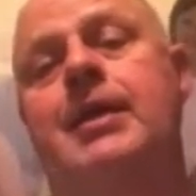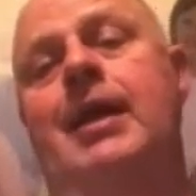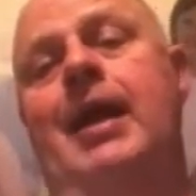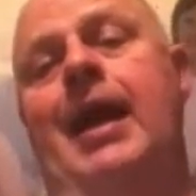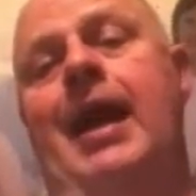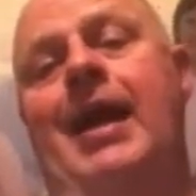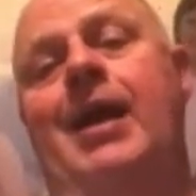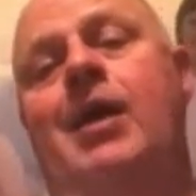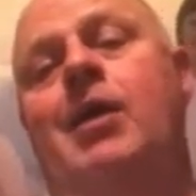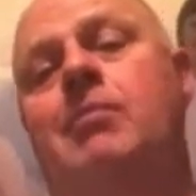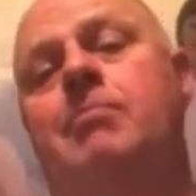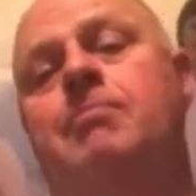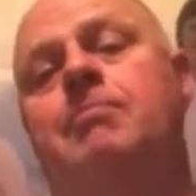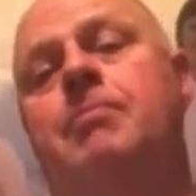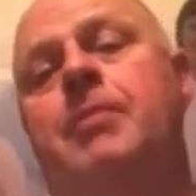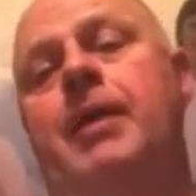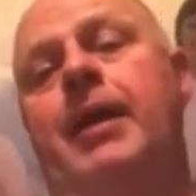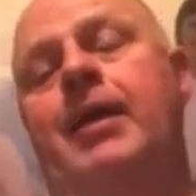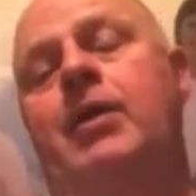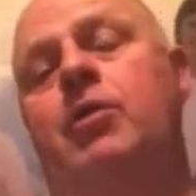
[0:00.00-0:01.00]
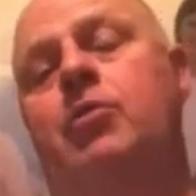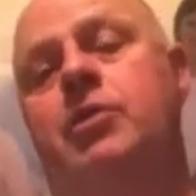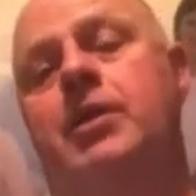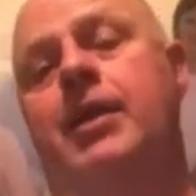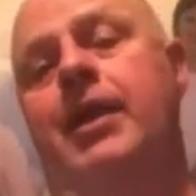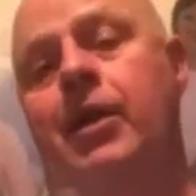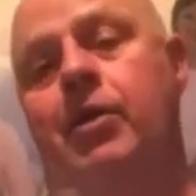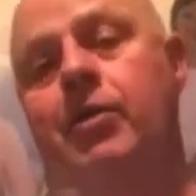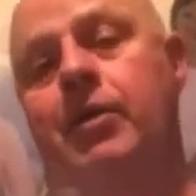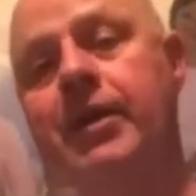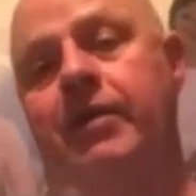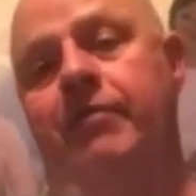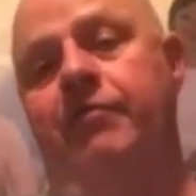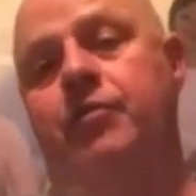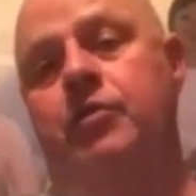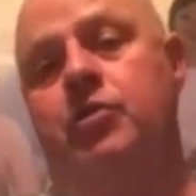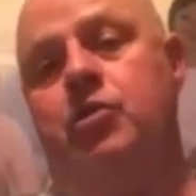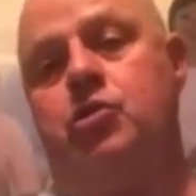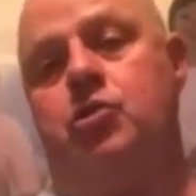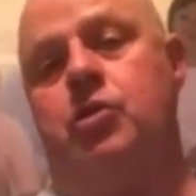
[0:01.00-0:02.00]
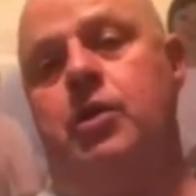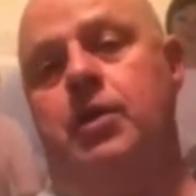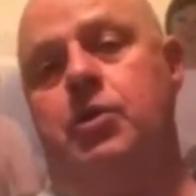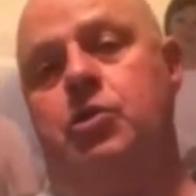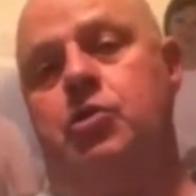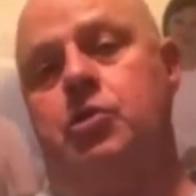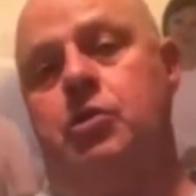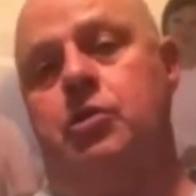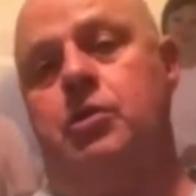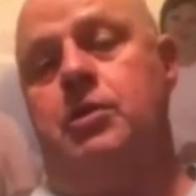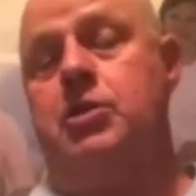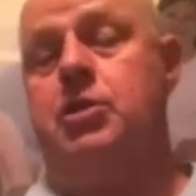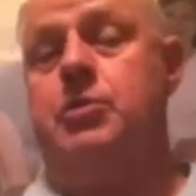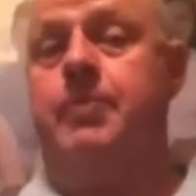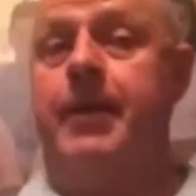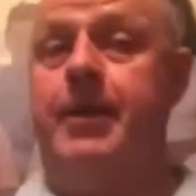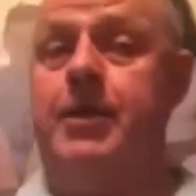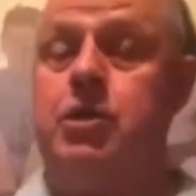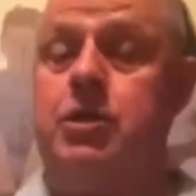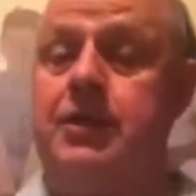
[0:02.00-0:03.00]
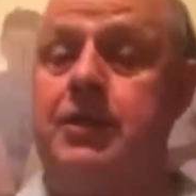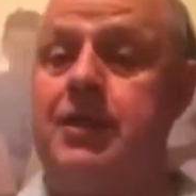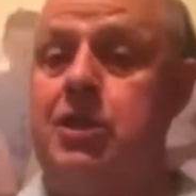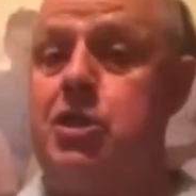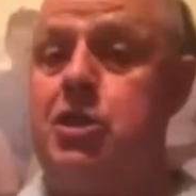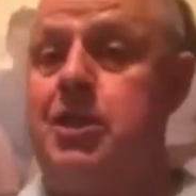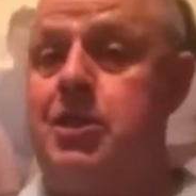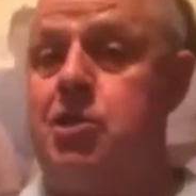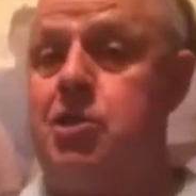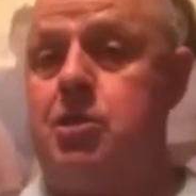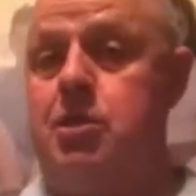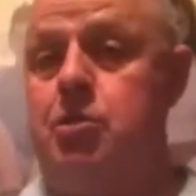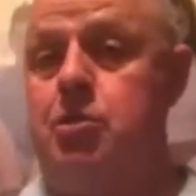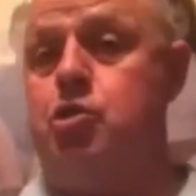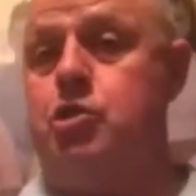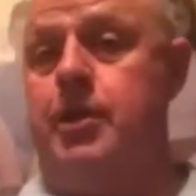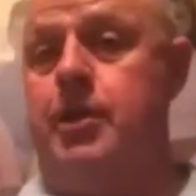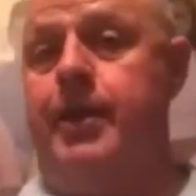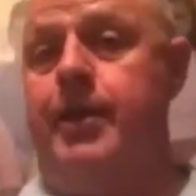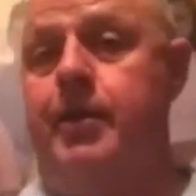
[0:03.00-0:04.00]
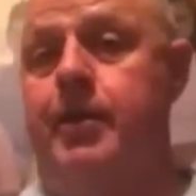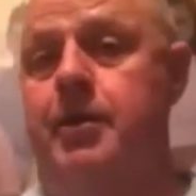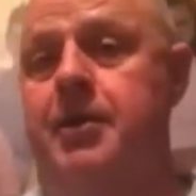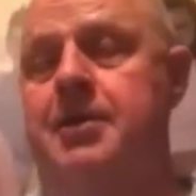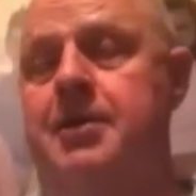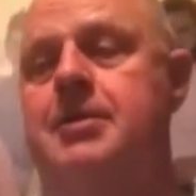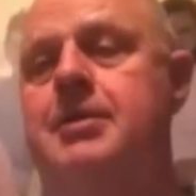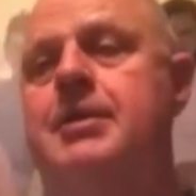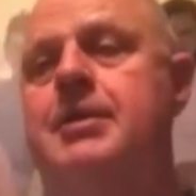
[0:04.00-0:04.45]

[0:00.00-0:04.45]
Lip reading: our healthcare infrastructure, especially in the Tuscaloosa area,